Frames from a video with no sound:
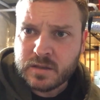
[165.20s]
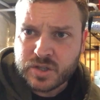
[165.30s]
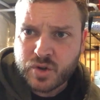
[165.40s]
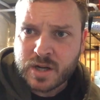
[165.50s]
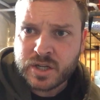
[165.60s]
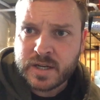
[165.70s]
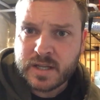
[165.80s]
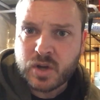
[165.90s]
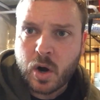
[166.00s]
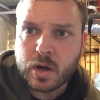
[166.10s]
destruction
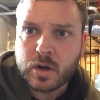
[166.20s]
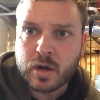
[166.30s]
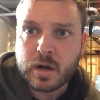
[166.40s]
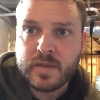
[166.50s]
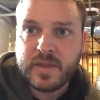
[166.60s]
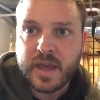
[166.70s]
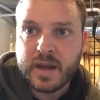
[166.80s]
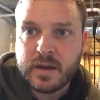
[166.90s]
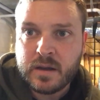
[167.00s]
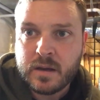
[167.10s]
is harder
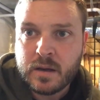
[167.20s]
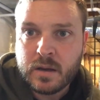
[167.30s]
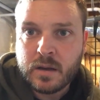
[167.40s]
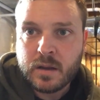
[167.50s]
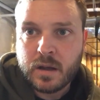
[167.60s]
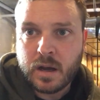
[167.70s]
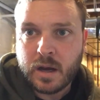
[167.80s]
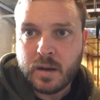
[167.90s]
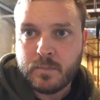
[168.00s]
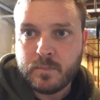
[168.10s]
than
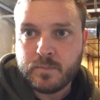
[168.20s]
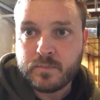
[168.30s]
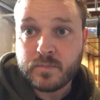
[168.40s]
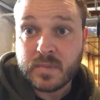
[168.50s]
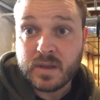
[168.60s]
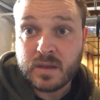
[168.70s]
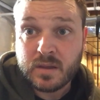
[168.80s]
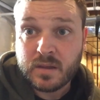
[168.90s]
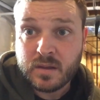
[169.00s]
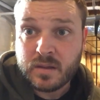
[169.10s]
um,
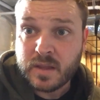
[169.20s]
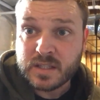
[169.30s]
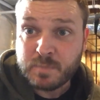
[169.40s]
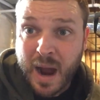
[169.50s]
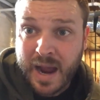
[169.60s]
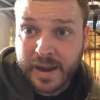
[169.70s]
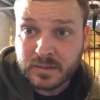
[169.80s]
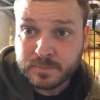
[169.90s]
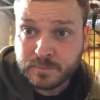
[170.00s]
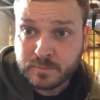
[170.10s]
than
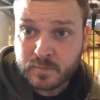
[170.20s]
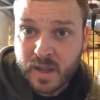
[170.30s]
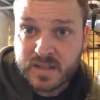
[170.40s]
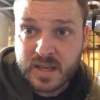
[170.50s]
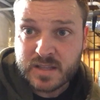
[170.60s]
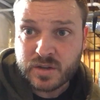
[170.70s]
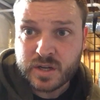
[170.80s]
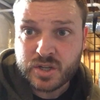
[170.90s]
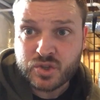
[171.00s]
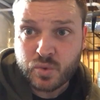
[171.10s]
spying. It's easier
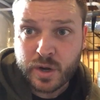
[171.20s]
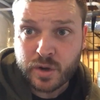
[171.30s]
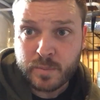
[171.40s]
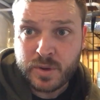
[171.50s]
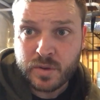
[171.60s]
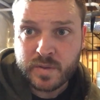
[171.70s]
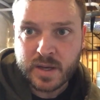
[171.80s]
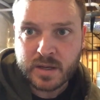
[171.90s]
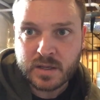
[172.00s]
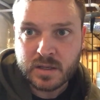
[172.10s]
to destroy your computer
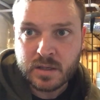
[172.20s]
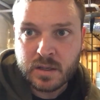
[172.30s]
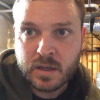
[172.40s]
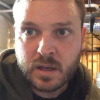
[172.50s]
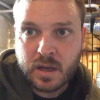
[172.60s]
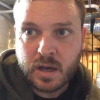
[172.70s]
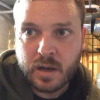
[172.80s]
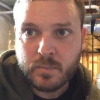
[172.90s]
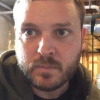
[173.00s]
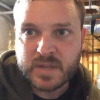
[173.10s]
than to
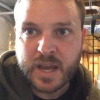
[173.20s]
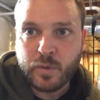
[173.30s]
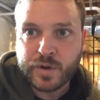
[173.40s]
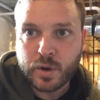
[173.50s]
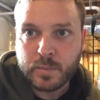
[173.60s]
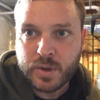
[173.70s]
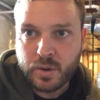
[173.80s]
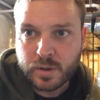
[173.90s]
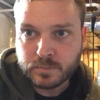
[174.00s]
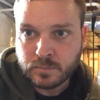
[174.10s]
um, take over your
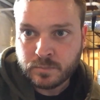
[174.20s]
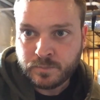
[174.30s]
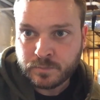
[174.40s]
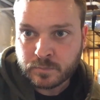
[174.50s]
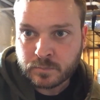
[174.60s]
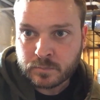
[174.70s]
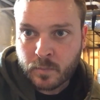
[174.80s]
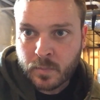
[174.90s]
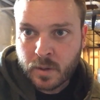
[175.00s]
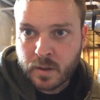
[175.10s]
computer.
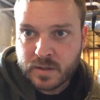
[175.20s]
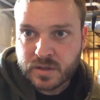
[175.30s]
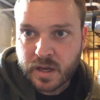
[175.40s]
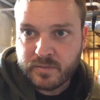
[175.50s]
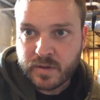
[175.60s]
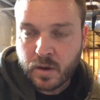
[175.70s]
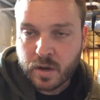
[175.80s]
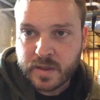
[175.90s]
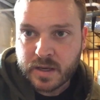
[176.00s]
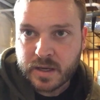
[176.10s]
It's kind of a
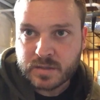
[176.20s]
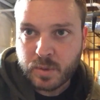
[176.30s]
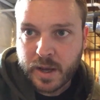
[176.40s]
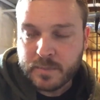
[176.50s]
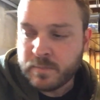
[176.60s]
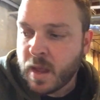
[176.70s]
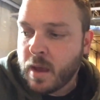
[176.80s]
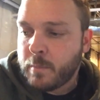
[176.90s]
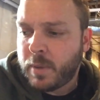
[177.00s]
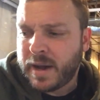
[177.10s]
hard thing to explain,
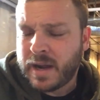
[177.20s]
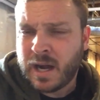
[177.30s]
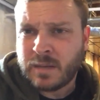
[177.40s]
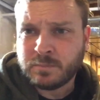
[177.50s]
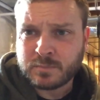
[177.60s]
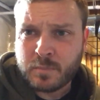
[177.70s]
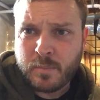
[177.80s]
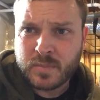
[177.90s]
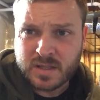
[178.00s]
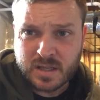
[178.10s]
but um,
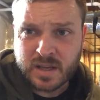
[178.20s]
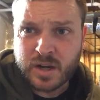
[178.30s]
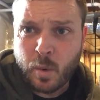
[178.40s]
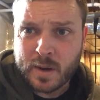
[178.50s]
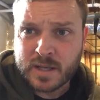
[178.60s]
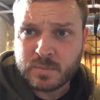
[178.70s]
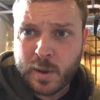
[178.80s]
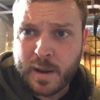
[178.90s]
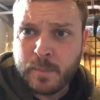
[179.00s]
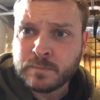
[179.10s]
it's because I don't want to
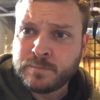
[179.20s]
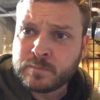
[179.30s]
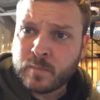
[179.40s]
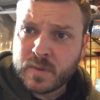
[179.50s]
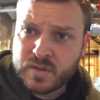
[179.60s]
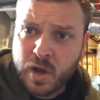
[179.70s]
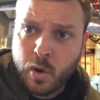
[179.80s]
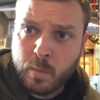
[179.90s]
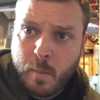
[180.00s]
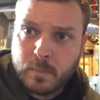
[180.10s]
explain it.
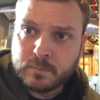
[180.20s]
So,